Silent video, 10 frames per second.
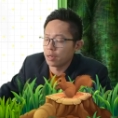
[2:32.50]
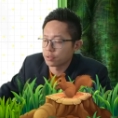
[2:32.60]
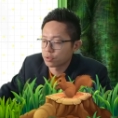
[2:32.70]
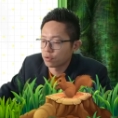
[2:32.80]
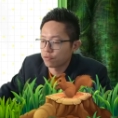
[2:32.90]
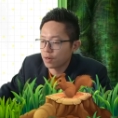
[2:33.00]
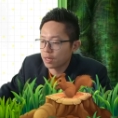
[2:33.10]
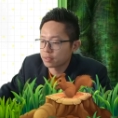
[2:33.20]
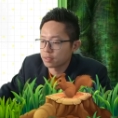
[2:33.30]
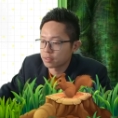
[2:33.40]
So
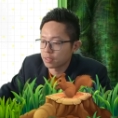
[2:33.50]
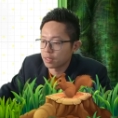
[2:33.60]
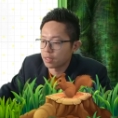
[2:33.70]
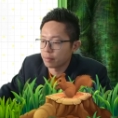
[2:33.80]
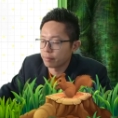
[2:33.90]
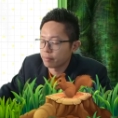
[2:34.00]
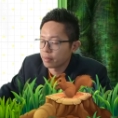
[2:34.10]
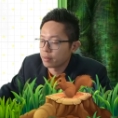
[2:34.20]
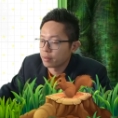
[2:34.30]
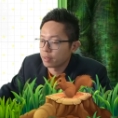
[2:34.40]
flux is
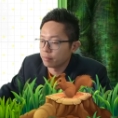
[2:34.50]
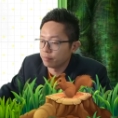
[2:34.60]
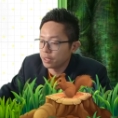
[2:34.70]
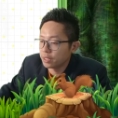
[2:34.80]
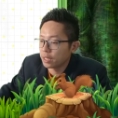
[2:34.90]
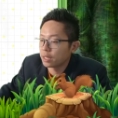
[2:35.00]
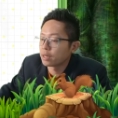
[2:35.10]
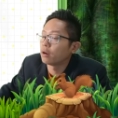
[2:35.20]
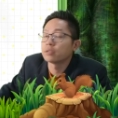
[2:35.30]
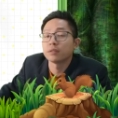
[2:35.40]
BA
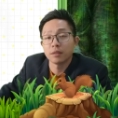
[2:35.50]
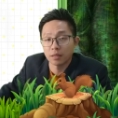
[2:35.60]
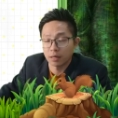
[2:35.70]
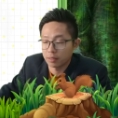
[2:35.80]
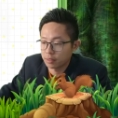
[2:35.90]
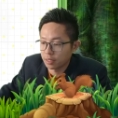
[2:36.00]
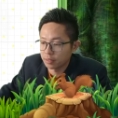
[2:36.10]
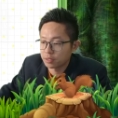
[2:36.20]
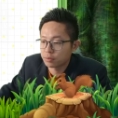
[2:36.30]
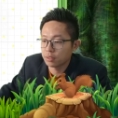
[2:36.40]
cos theta.
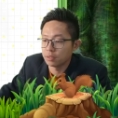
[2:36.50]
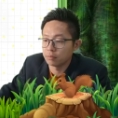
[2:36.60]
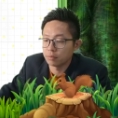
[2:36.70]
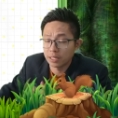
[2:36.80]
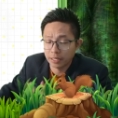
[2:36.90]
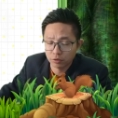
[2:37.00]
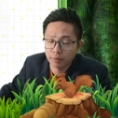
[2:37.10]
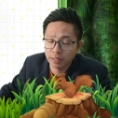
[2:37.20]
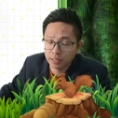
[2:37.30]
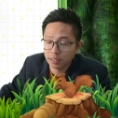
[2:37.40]
This one in
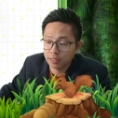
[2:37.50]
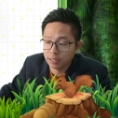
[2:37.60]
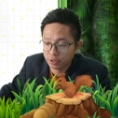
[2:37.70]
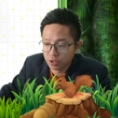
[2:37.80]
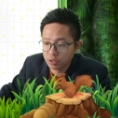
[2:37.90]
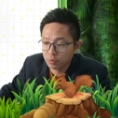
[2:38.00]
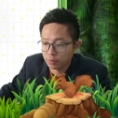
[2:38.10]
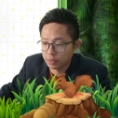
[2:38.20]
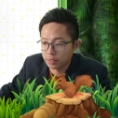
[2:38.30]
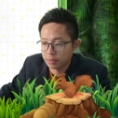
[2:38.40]
electromagnetic induction, we
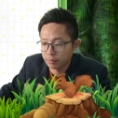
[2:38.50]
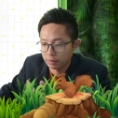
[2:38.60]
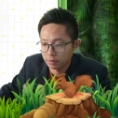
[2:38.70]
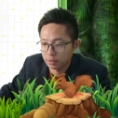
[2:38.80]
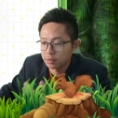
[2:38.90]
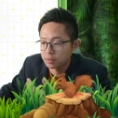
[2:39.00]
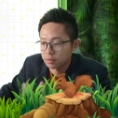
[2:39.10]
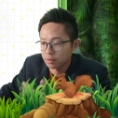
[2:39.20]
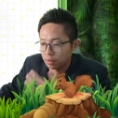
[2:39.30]
will learn about this